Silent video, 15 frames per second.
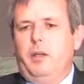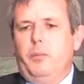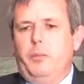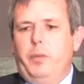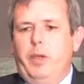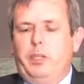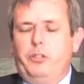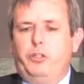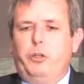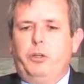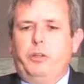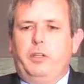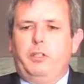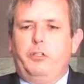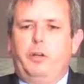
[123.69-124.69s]
make
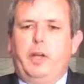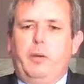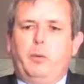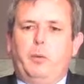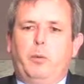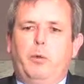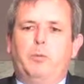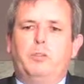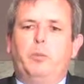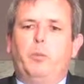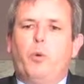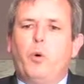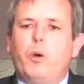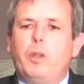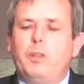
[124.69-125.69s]
sure that you're able of
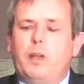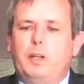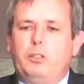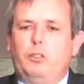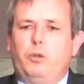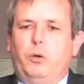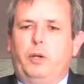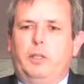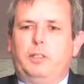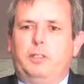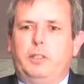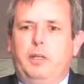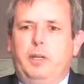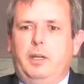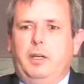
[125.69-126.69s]
supporting that
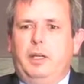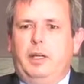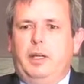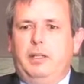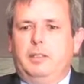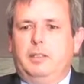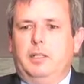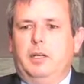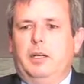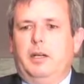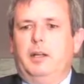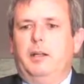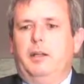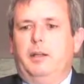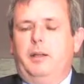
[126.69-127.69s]
choice and
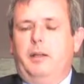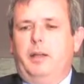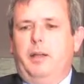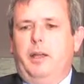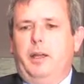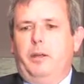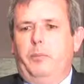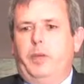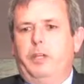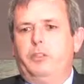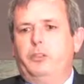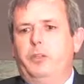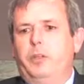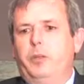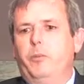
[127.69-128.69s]
make
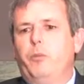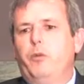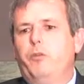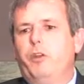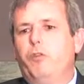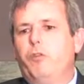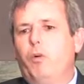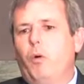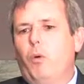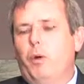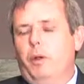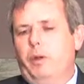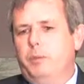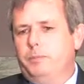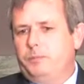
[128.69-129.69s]
sure that moving
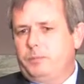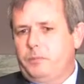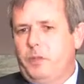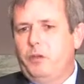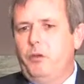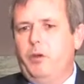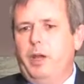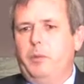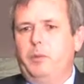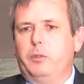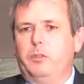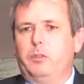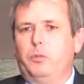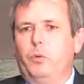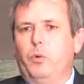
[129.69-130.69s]
forward, you're able
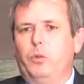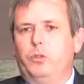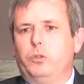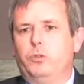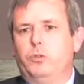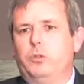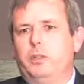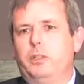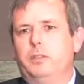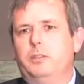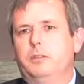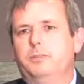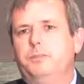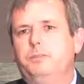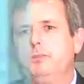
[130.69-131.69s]
to support your choice.